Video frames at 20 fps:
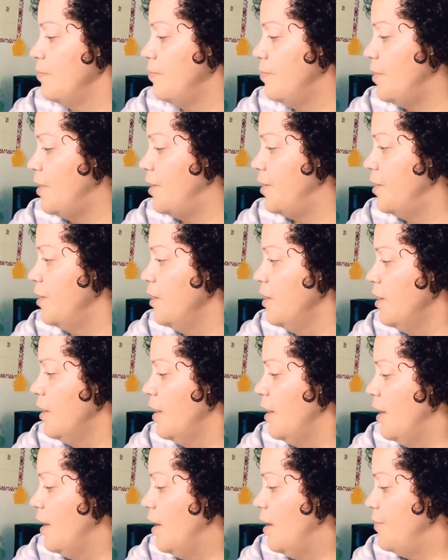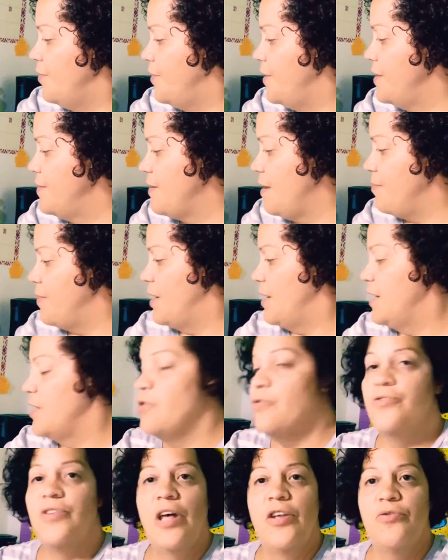but these I mainly
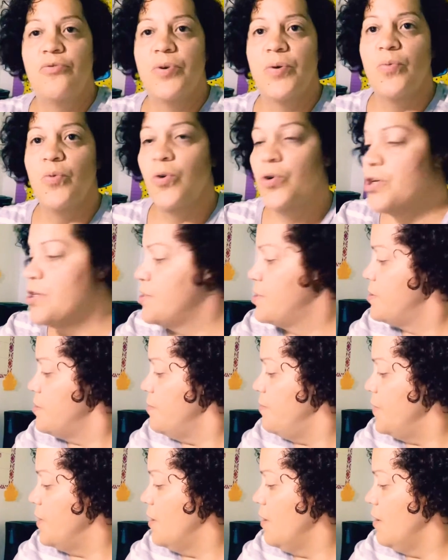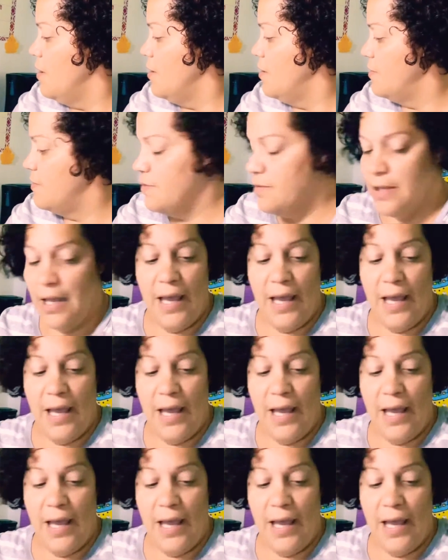use as rewards because